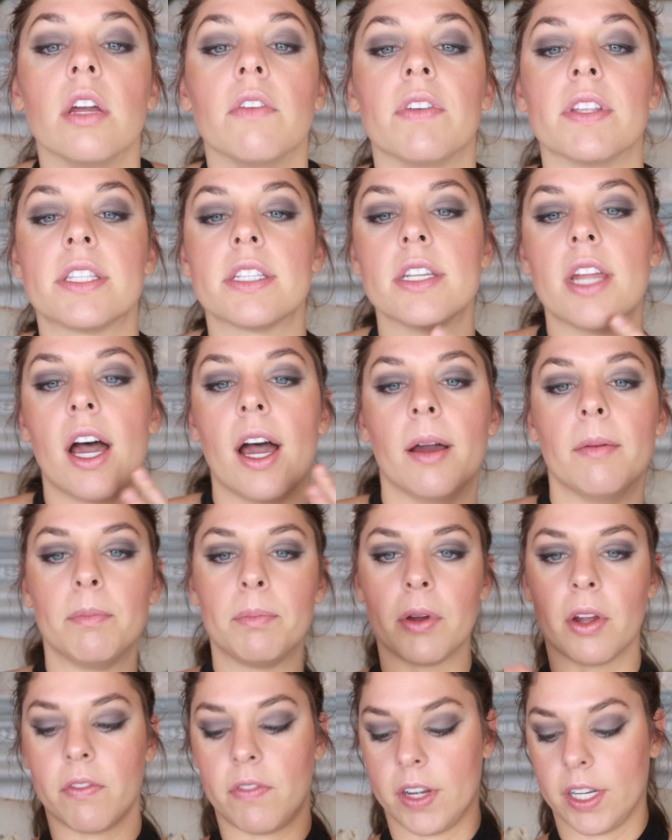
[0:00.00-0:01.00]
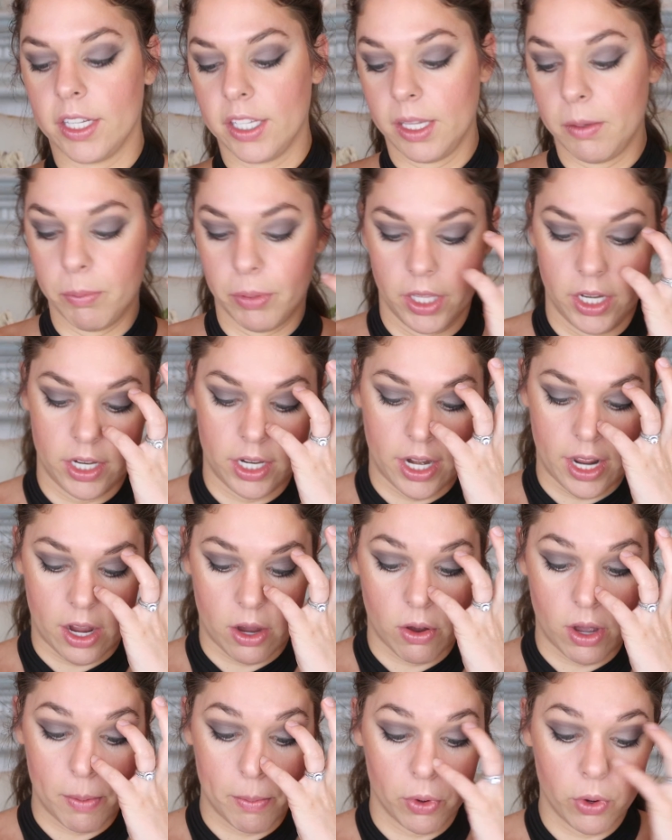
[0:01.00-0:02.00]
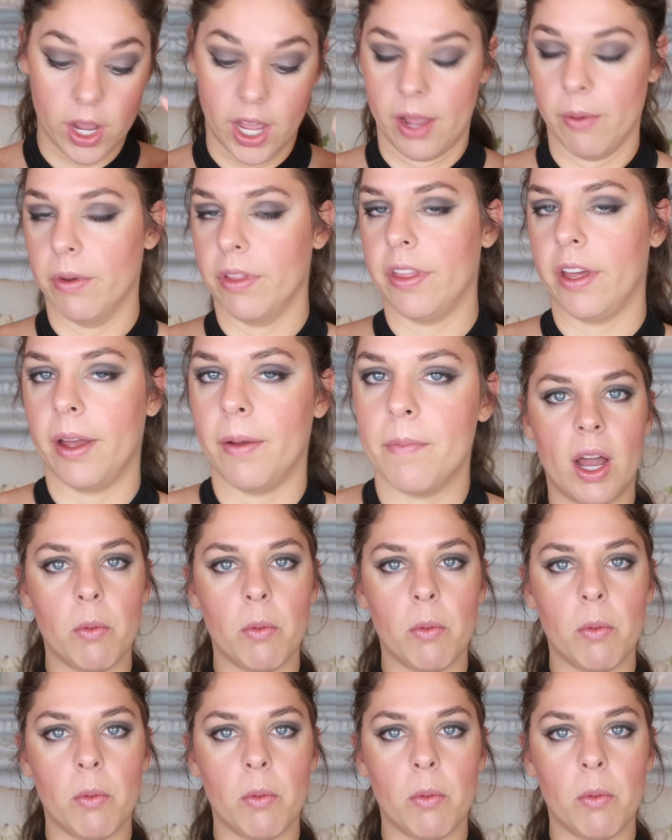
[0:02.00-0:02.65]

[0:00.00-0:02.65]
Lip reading: If it's not perfectly blended out, I'm okay with that.